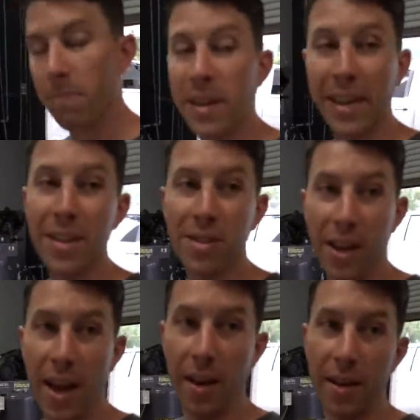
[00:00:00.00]
Mickey
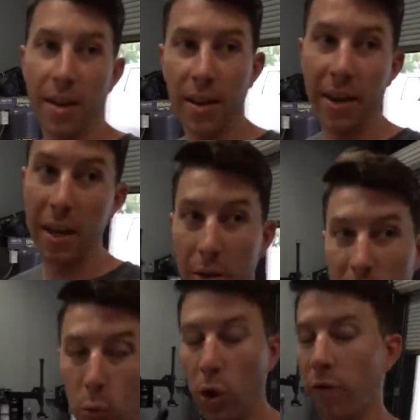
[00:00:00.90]
said, and he
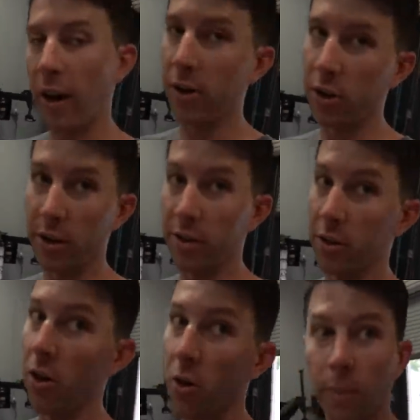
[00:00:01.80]
used to work for HRE,
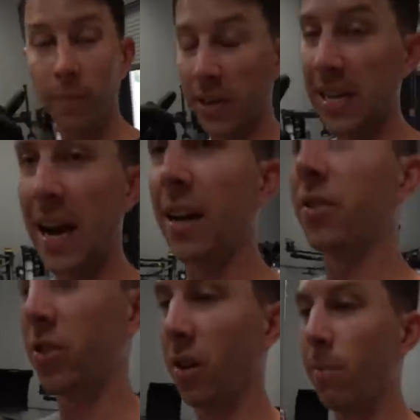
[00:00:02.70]
so he
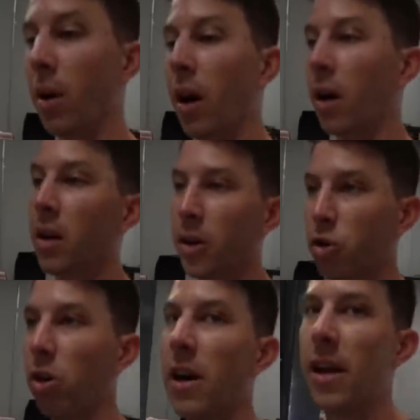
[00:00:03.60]
has some
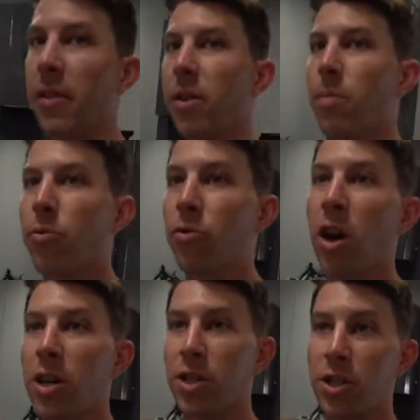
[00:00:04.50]
credit. They're
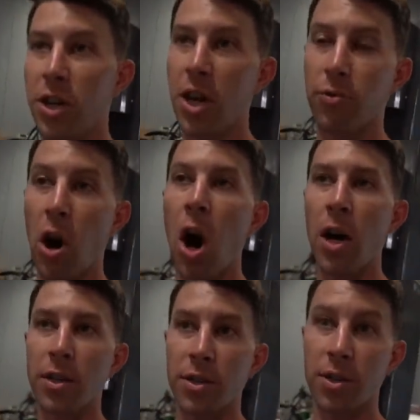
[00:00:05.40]
brushed
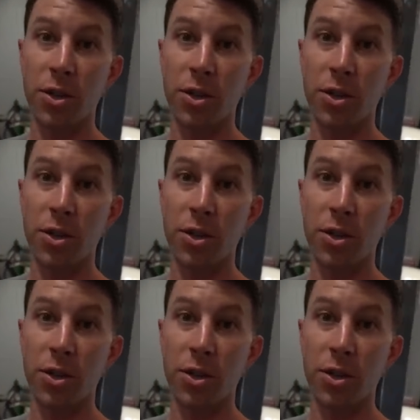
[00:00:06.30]
bronze